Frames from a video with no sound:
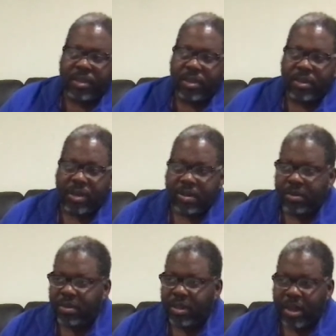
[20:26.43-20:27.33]
I
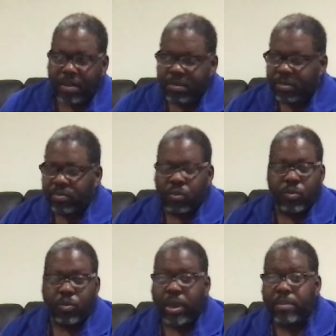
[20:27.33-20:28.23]
know that a lot of people won't
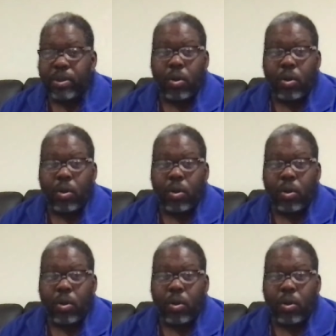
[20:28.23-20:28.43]
grade them at